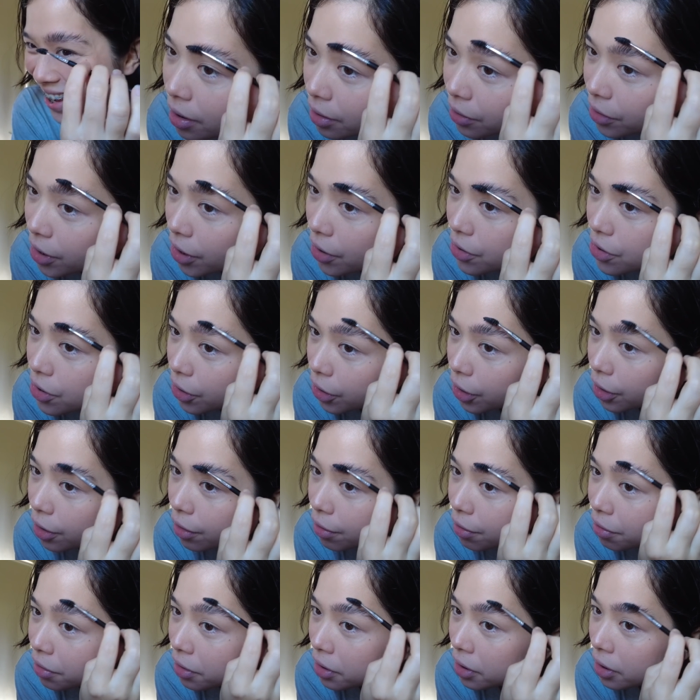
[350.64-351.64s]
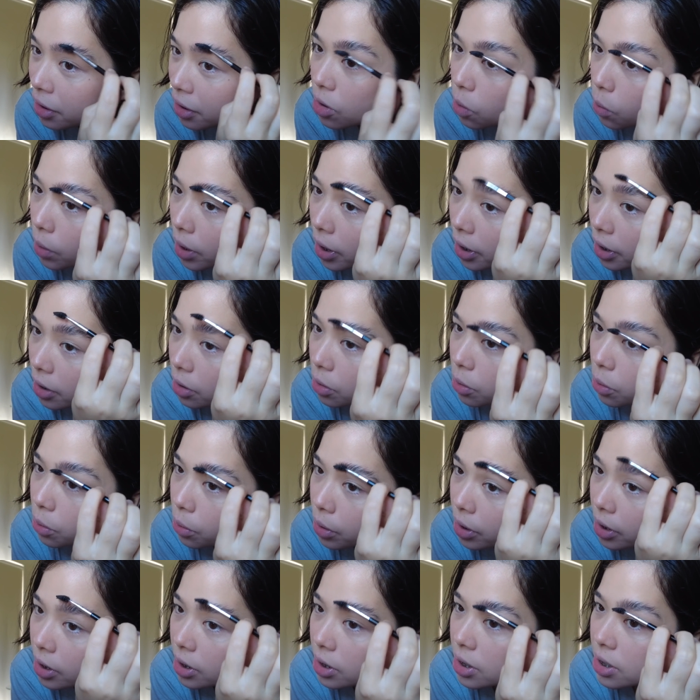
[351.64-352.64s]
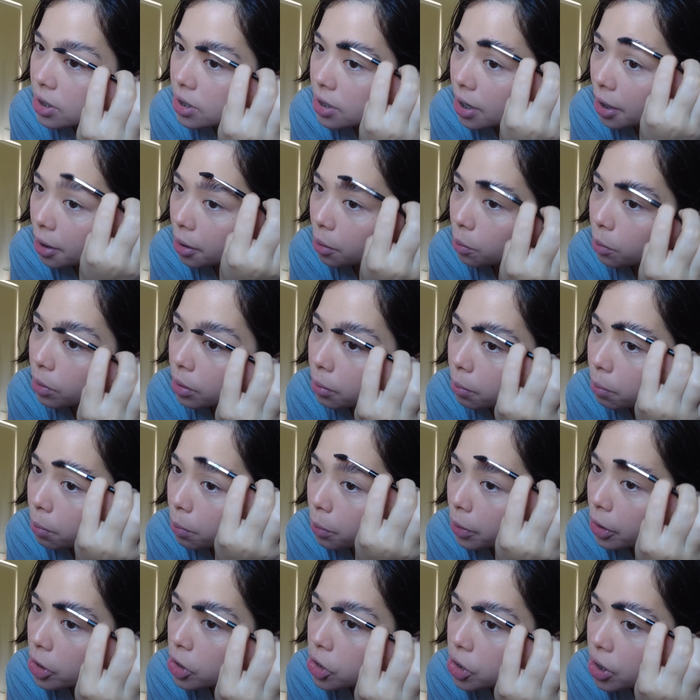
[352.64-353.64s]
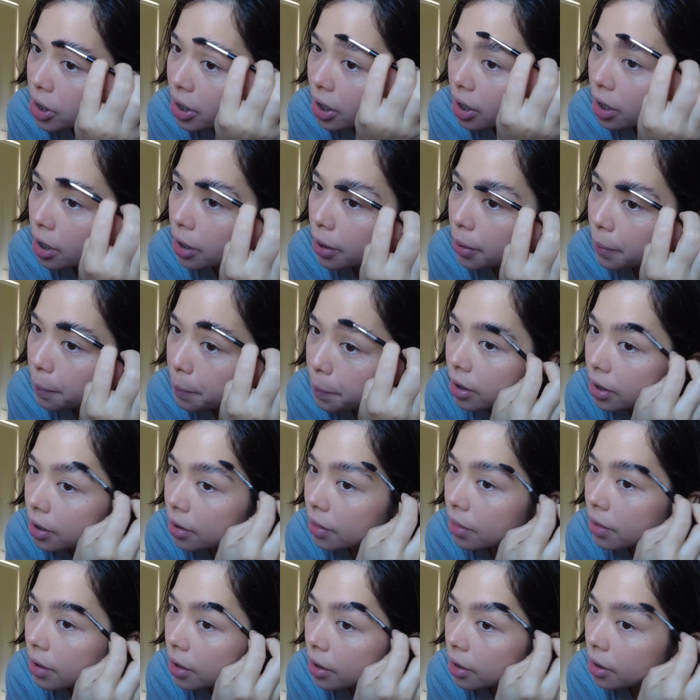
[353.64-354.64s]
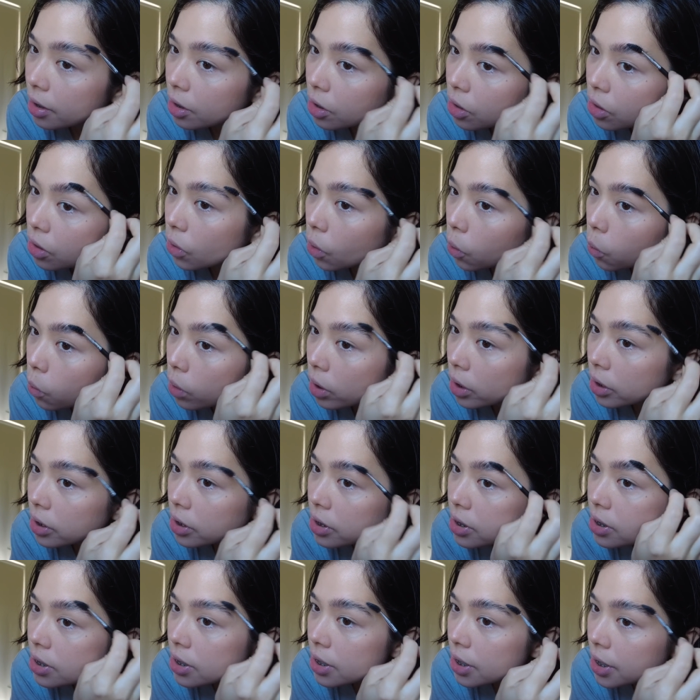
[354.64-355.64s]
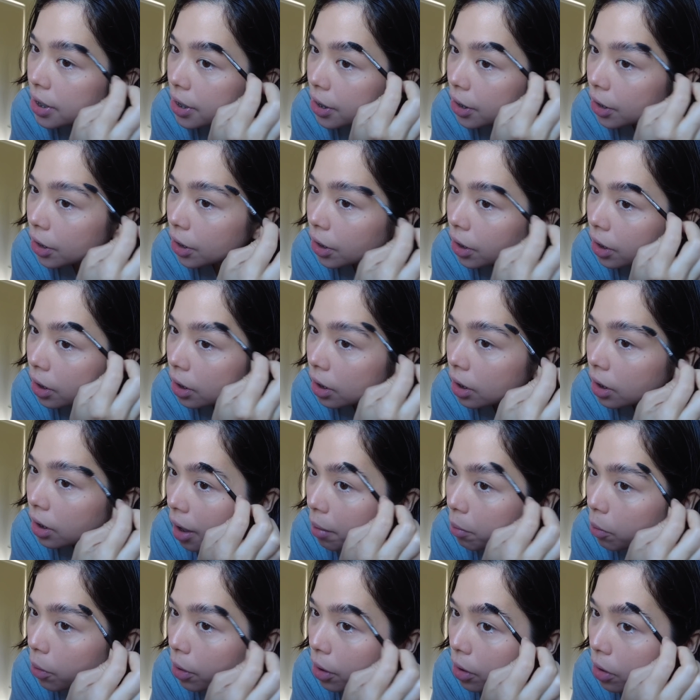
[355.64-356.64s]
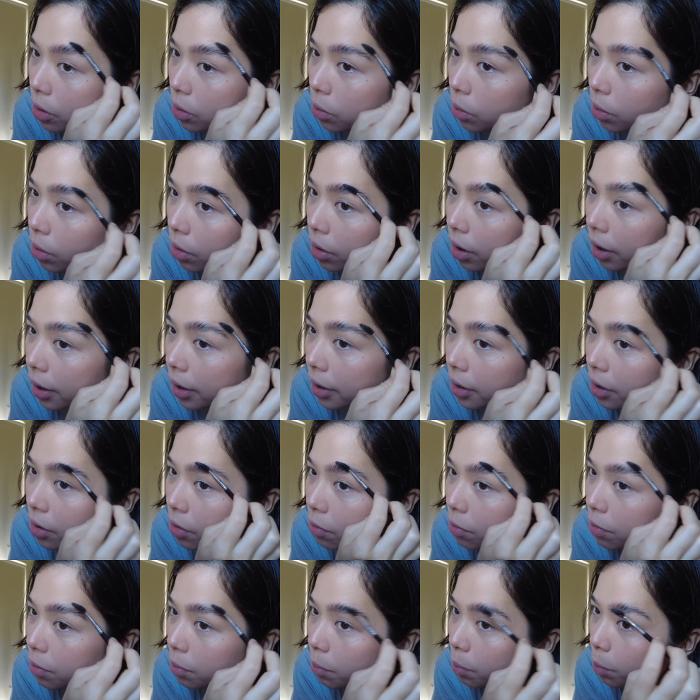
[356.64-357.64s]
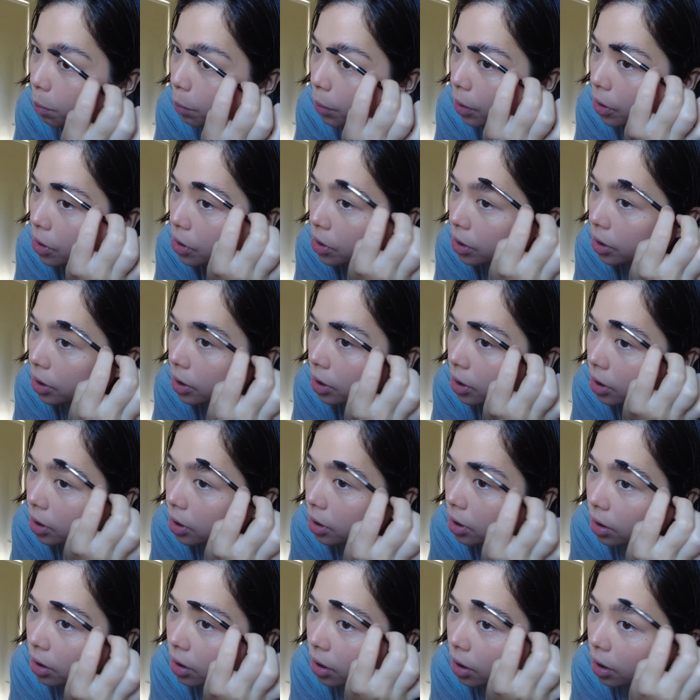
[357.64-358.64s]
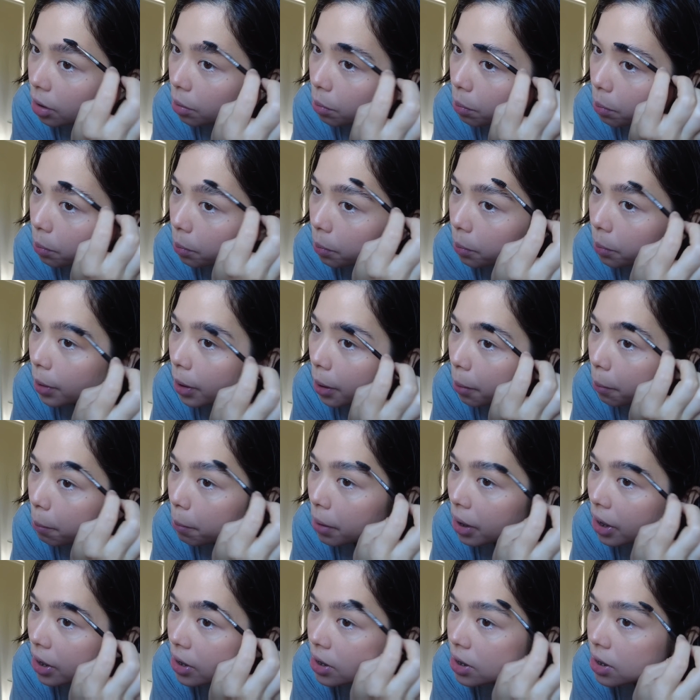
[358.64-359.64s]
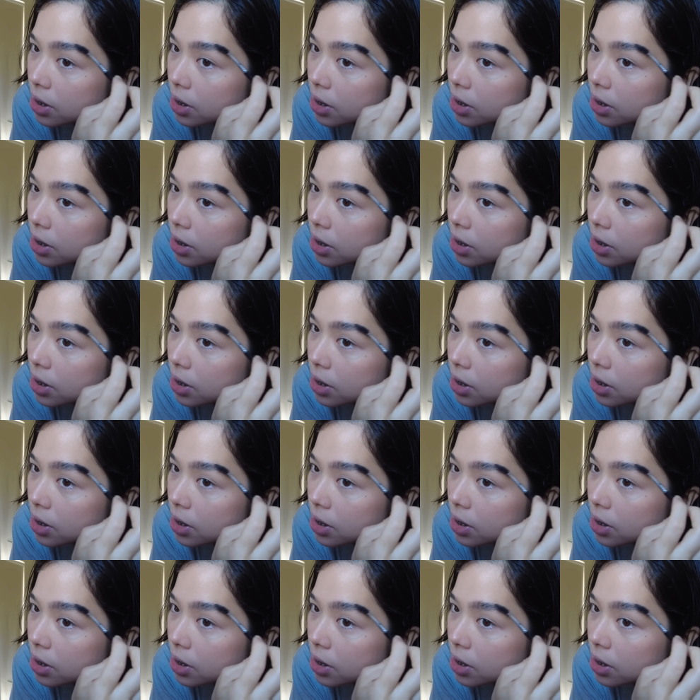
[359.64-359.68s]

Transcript: Deserve. So what I do is I will brush it up, and then towards here, I'm going to kind of brush it ng palabas.